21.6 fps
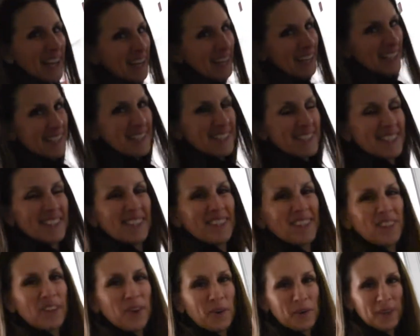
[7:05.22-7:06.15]
head into the
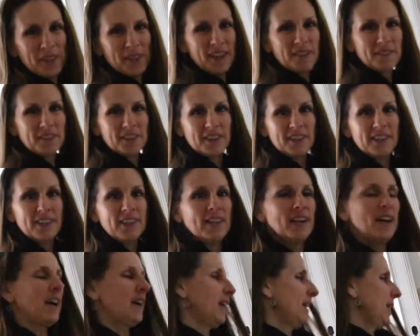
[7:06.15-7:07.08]
lower level.
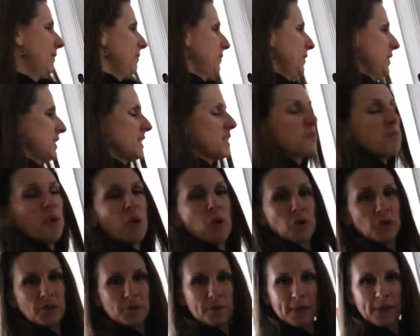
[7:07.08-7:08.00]
This
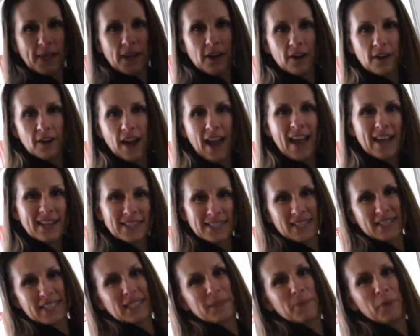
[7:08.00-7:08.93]
won't be our
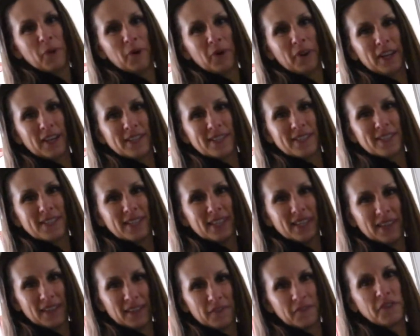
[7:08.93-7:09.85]
access points
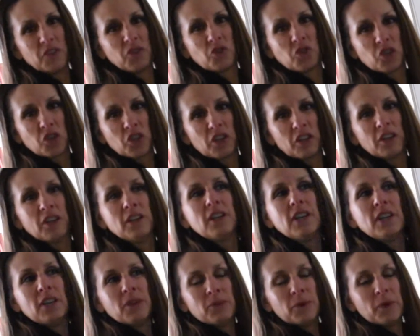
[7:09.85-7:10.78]
in the future.
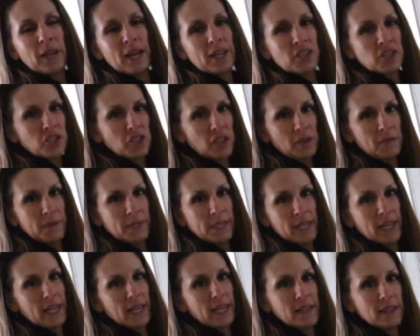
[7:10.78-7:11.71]
We'll actually be
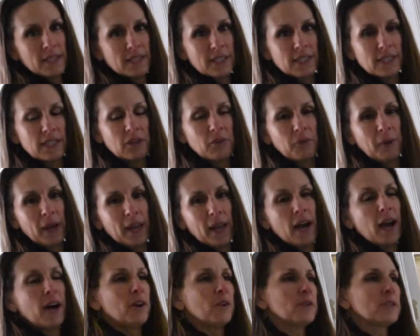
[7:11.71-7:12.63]
taking the stairway
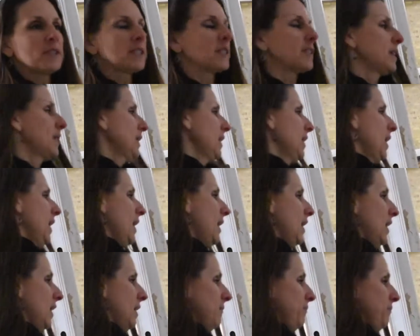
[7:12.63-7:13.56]
out.
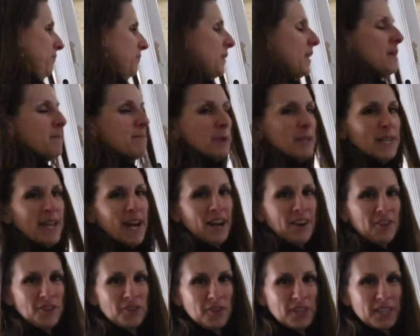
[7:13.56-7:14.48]
But now
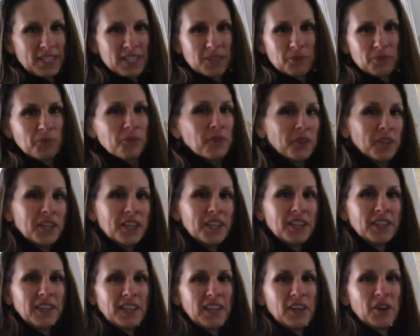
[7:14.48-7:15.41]
you get to
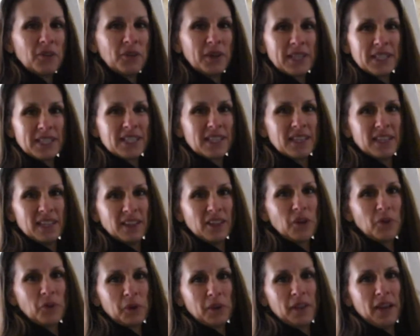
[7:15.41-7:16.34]
really go into the
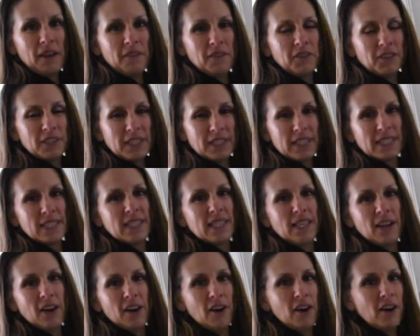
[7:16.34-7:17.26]
lower level and
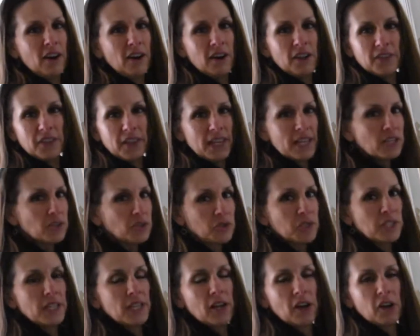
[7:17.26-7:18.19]
see all the
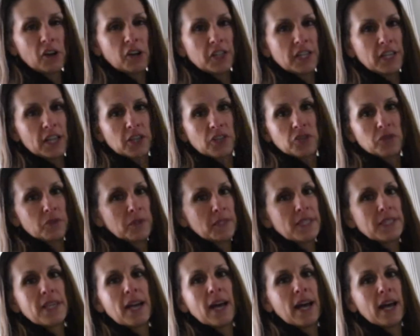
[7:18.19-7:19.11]
interesting architectural
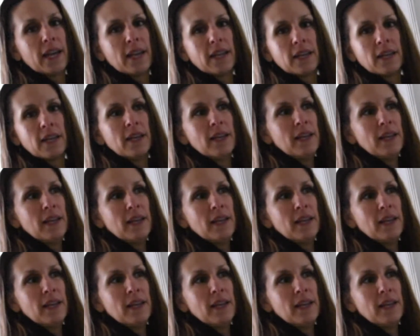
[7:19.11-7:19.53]
design